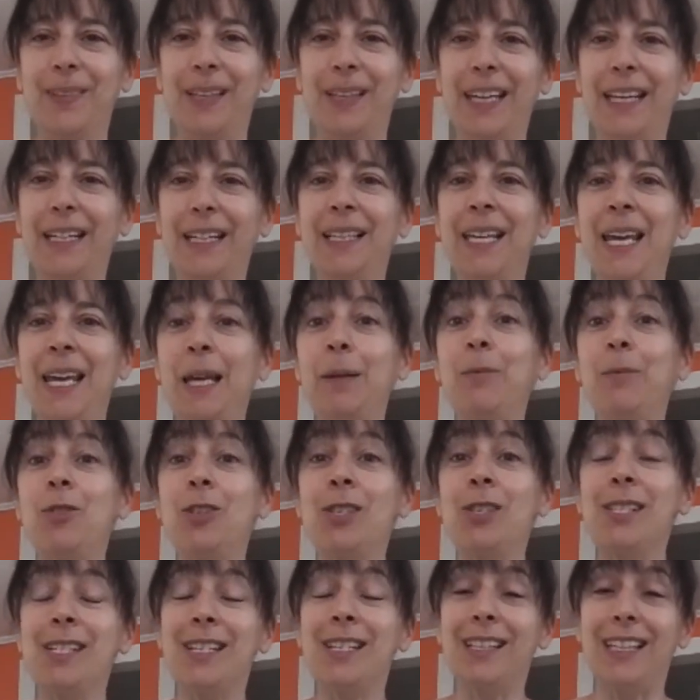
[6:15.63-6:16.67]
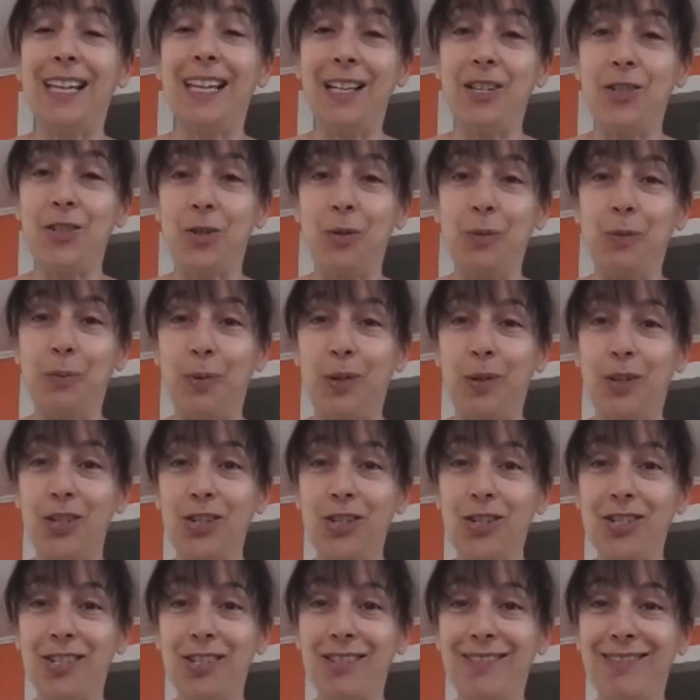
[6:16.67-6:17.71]
and came just to the edge of the
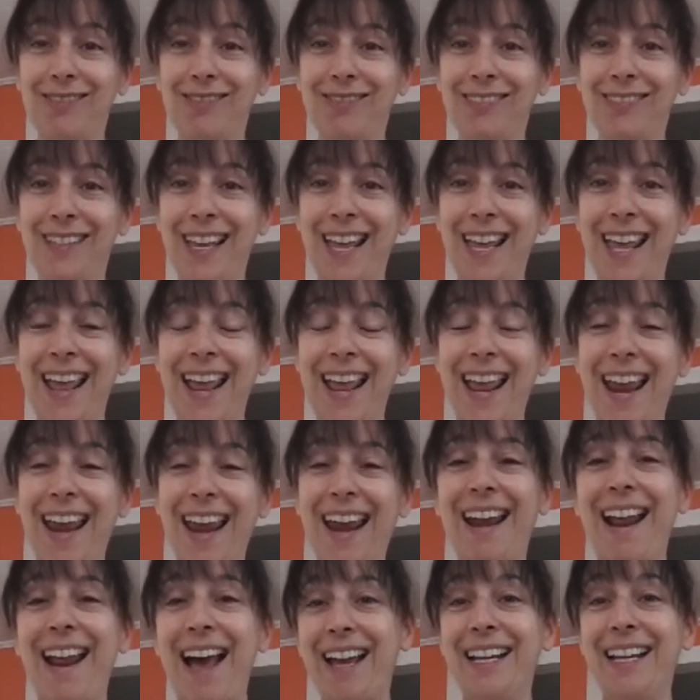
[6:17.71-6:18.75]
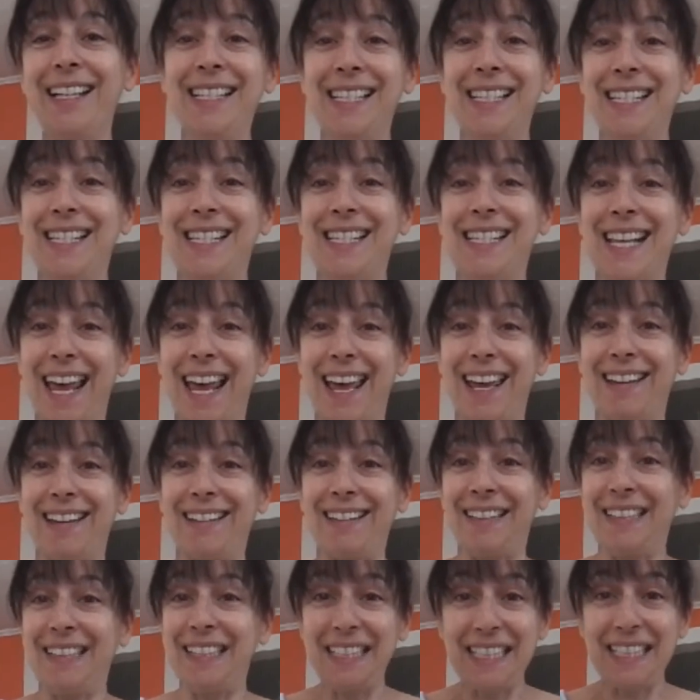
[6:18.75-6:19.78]
bush. And I said,
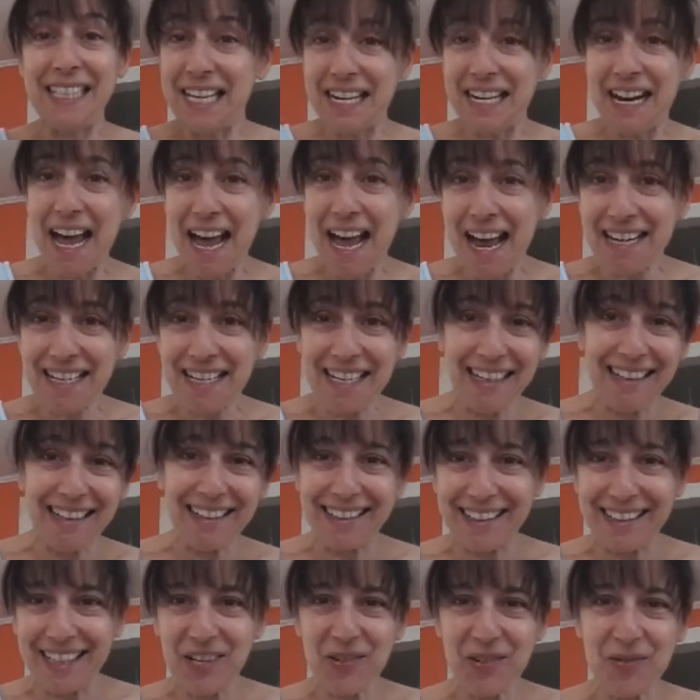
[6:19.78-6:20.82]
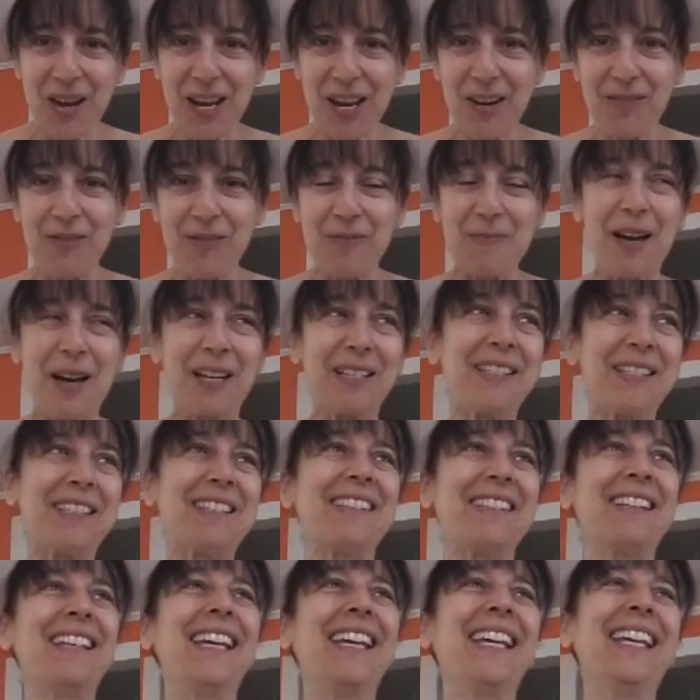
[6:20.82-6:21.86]
"Get out of here, get away from
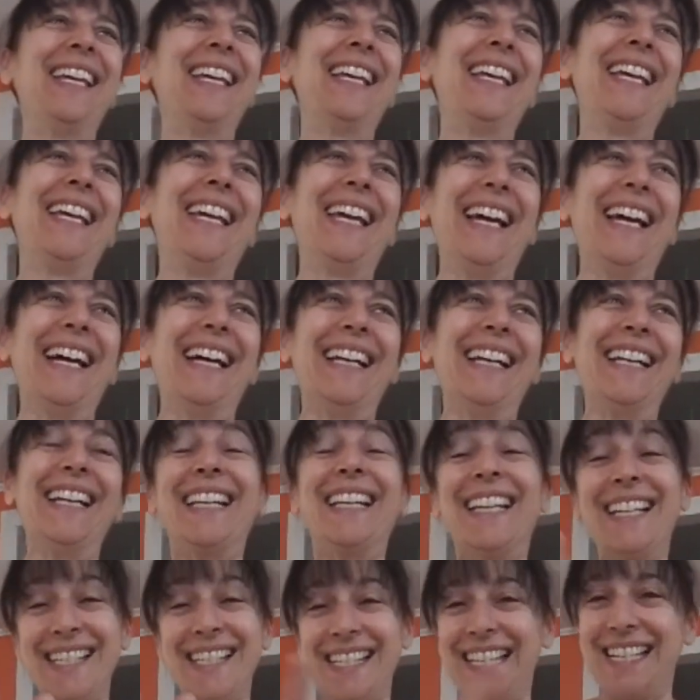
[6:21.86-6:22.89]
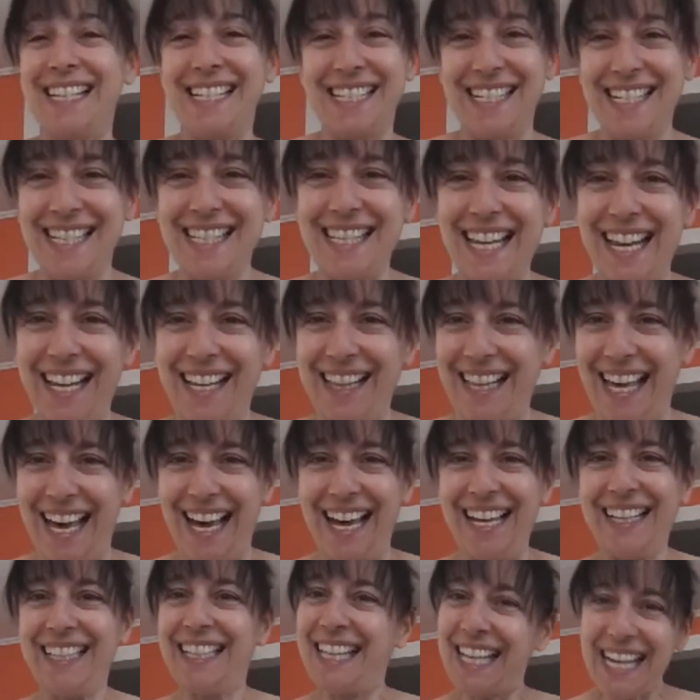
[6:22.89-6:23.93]
us." And yes, I did say
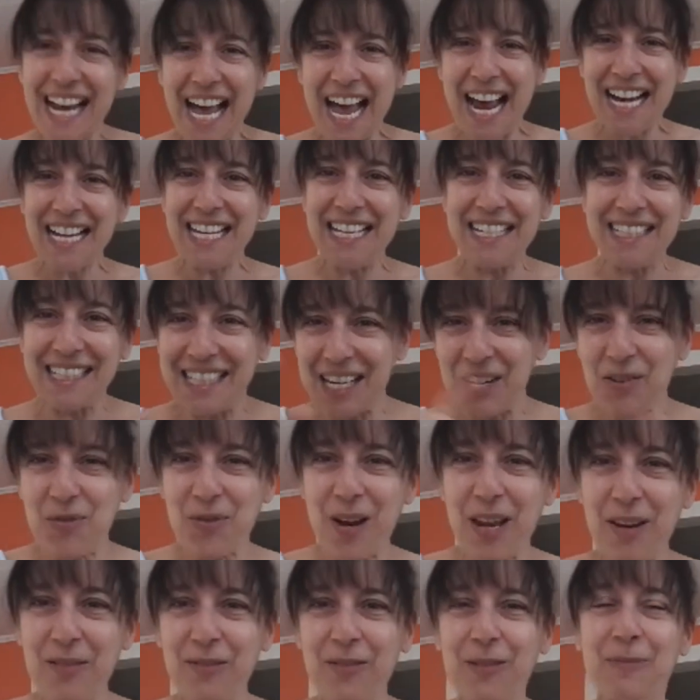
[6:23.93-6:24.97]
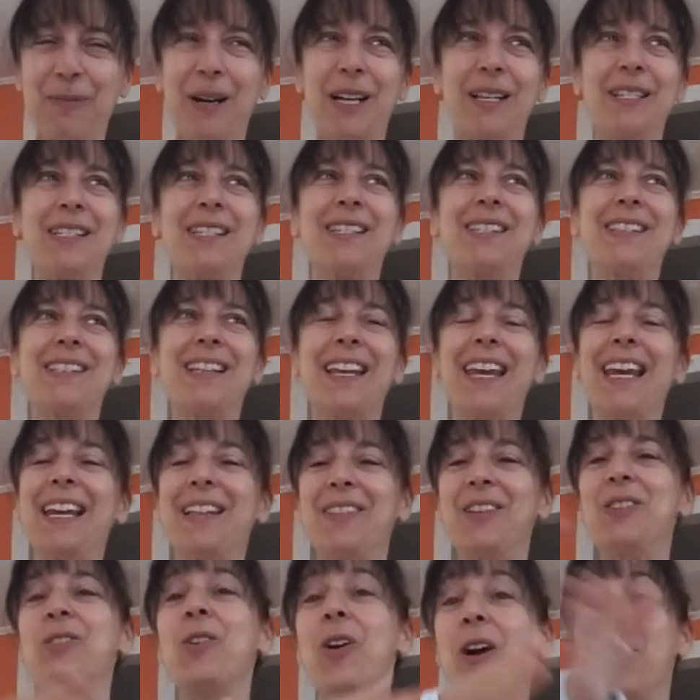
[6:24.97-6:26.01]
that. "Get out of here, get away from us."
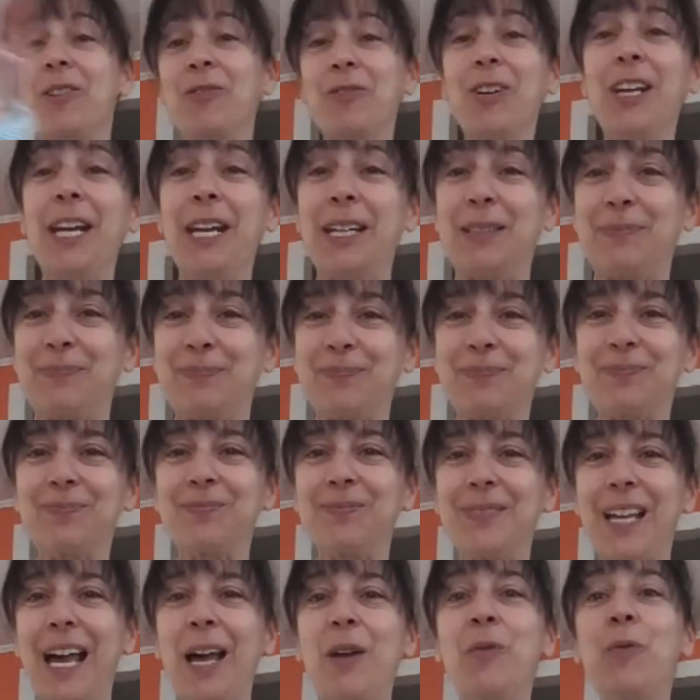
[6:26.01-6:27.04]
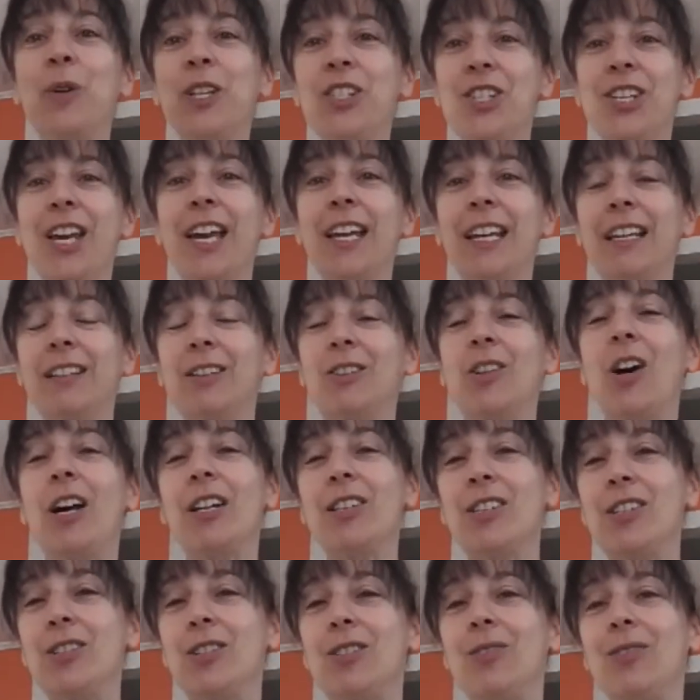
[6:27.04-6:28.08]
And the dog ran. I wish I had thought
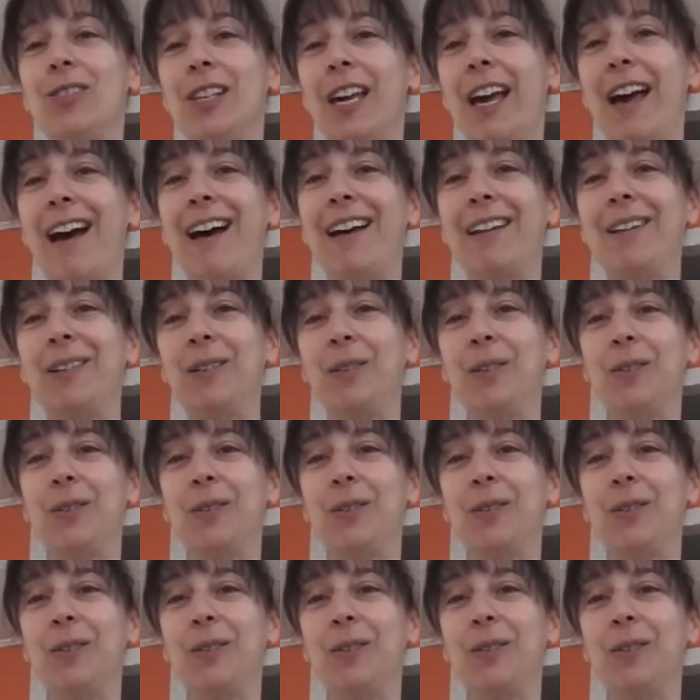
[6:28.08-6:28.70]
to do that